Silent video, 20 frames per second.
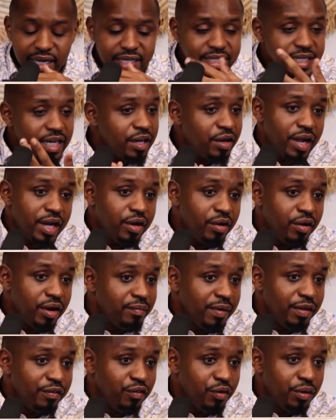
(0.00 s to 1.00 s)
I said, I don't
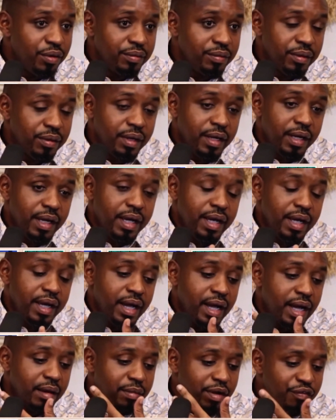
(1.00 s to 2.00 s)
have my phone.
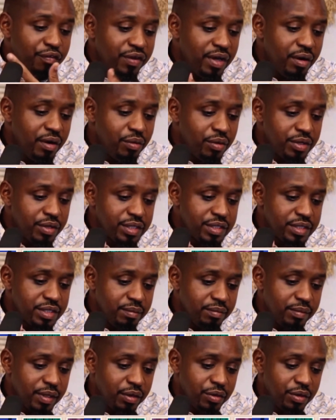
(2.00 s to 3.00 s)
And my fear
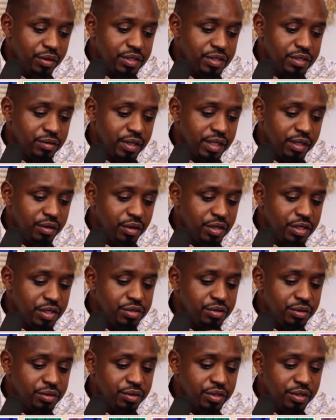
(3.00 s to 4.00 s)
was, because we had gone
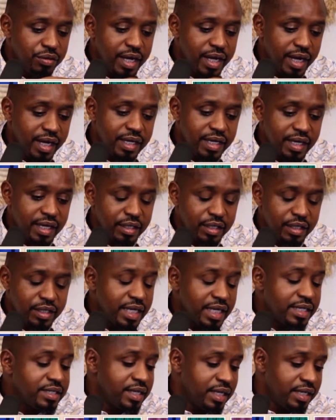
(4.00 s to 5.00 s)
to
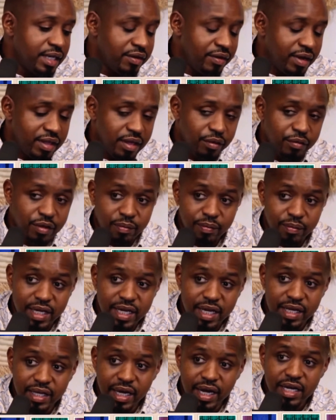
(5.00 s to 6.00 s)
Tanzania rather, with
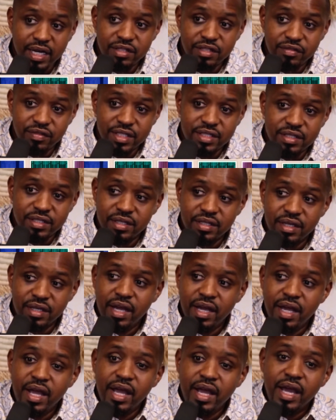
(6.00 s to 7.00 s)
many other activists,
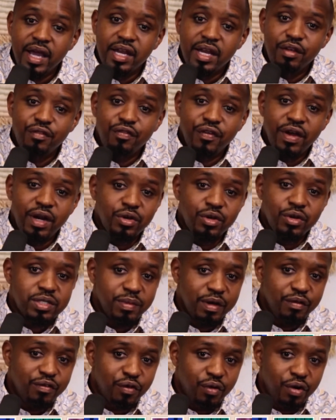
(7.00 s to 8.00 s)
and if I lose
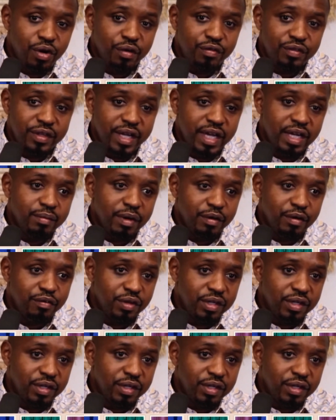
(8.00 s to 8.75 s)
my phone, or if they get my